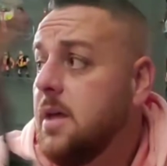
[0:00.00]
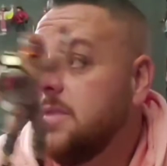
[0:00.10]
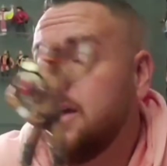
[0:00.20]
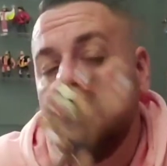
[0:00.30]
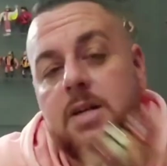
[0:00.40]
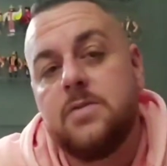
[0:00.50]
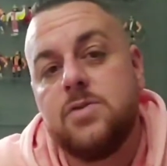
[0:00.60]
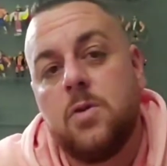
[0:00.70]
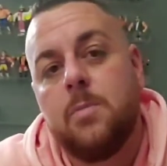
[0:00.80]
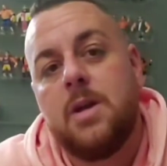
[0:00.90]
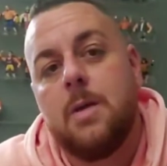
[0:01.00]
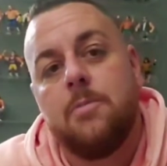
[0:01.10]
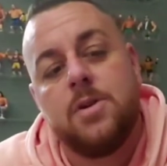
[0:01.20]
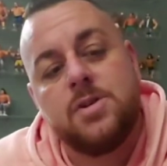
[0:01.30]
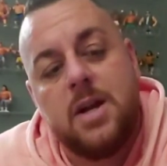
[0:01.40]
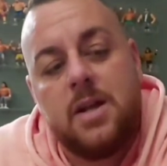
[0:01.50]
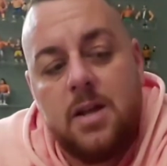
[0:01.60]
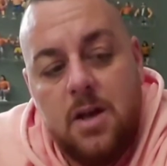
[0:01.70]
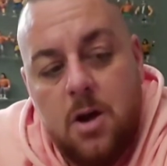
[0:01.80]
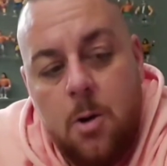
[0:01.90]
thank you guys for joining me. I appreciate it.
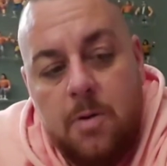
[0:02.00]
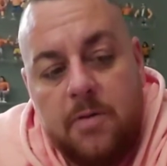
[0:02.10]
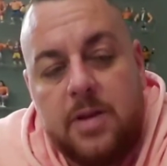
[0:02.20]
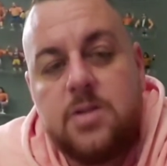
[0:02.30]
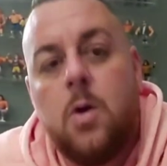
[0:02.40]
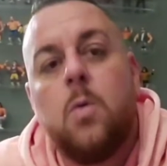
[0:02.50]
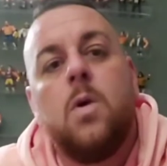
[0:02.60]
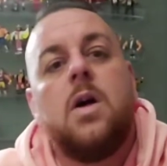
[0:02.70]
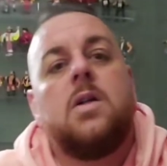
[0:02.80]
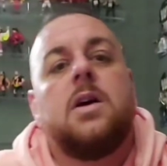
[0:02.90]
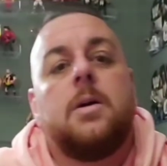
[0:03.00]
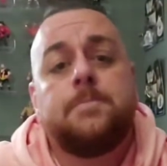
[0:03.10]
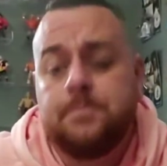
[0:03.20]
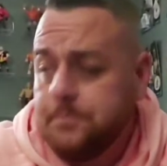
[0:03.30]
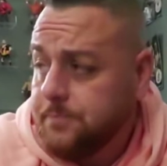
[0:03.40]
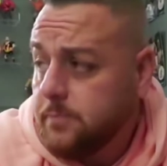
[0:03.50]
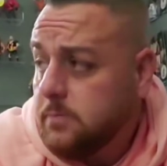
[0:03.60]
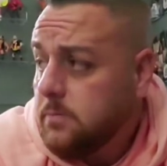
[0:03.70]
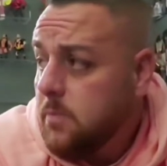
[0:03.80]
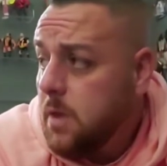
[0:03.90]
Hope everything's going well.
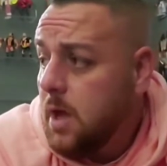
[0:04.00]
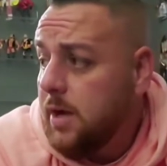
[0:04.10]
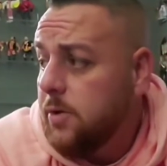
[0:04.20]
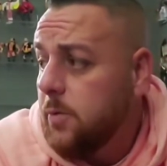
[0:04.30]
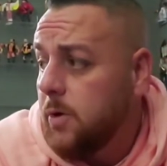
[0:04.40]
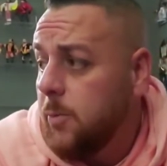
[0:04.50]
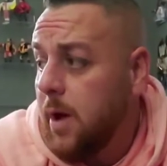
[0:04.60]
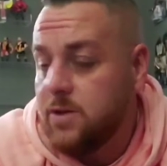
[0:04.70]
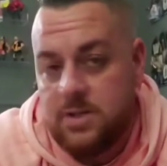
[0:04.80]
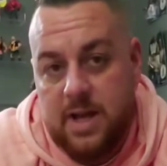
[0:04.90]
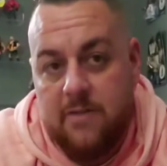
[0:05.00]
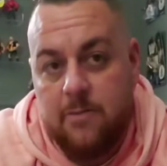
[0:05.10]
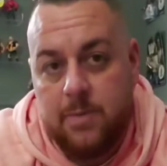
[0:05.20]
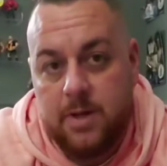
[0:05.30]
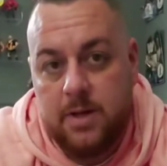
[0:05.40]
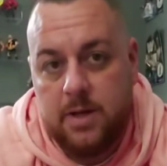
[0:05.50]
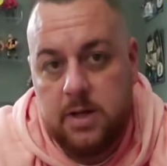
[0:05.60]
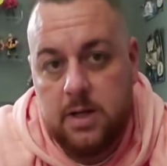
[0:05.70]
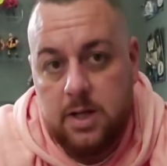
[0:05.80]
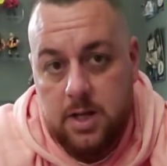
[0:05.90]
I do apologize. I haven't been
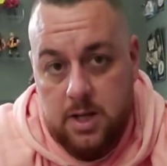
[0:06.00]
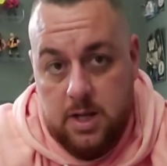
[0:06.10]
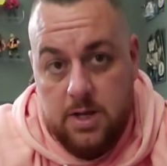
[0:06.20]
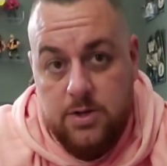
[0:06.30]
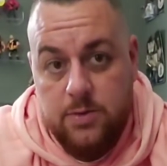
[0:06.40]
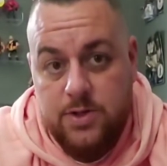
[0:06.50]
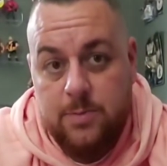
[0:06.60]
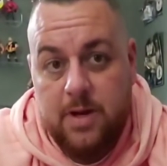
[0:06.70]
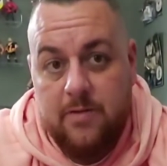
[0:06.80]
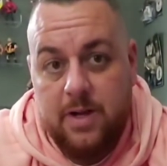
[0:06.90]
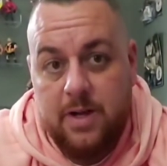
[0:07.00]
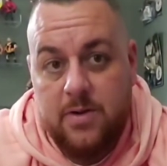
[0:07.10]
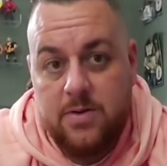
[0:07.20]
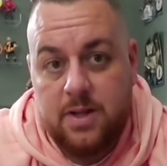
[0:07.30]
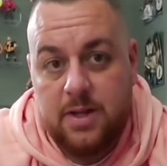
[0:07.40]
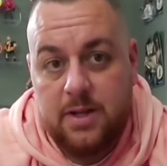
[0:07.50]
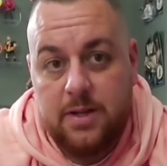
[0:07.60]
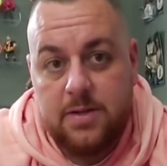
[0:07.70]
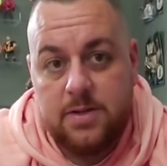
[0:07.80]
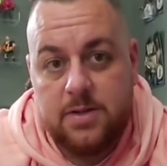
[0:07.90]
doing too many videos lately.
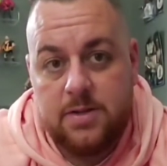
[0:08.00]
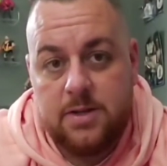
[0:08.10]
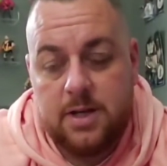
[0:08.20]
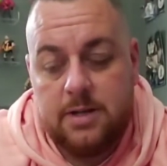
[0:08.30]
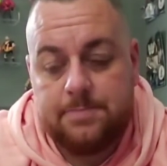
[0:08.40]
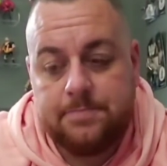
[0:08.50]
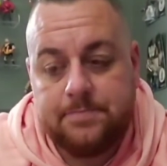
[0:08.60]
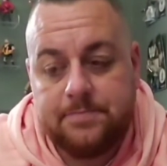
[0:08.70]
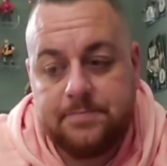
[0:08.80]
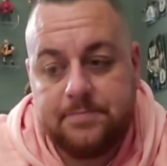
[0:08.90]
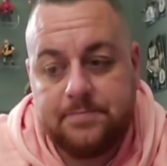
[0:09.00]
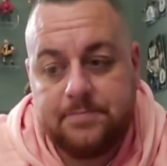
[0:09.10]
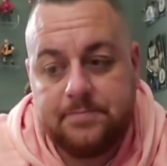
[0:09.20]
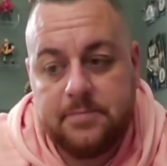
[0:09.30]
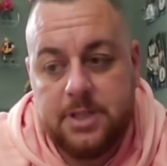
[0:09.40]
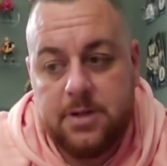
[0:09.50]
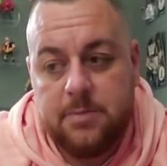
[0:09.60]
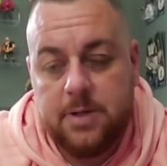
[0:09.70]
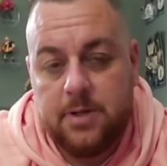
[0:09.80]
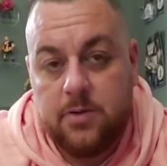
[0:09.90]
It's just I've
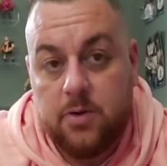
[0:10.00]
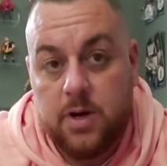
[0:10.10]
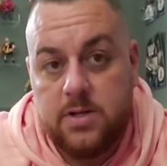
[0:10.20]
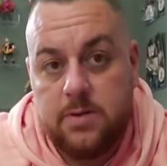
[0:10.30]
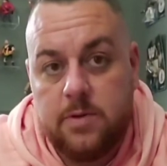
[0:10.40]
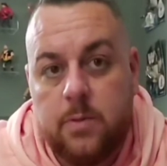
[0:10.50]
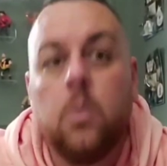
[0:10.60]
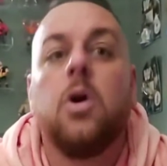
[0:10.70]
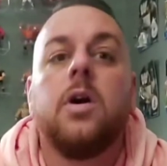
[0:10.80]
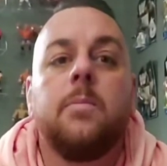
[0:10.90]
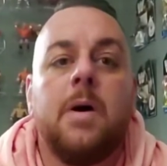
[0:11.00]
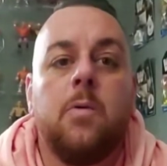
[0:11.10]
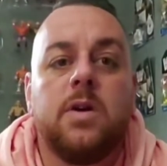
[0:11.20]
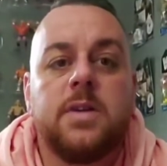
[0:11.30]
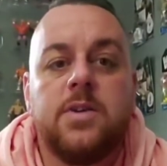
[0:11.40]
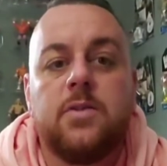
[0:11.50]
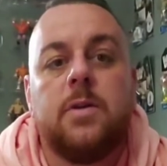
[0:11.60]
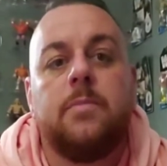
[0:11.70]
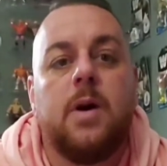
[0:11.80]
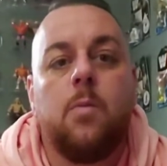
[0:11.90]
been a little crazy with work, my work schedule.
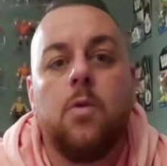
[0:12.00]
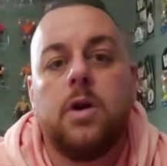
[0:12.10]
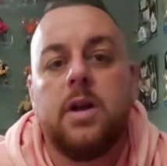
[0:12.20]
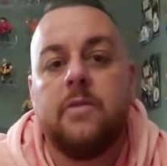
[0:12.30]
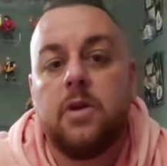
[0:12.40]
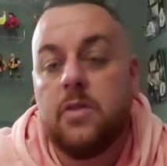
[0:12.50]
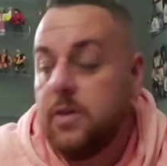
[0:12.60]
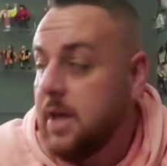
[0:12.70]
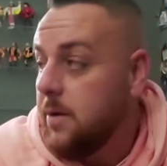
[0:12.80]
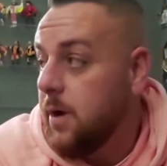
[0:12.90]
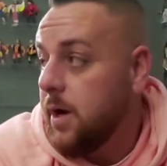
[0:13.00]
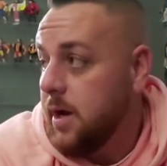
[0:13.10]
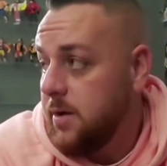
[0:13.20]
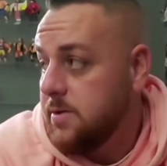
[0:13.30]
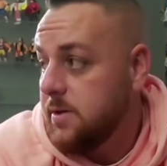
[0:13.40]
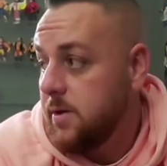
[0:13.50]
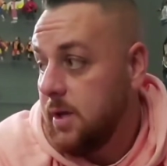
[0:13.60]
I'm working every other day right now, so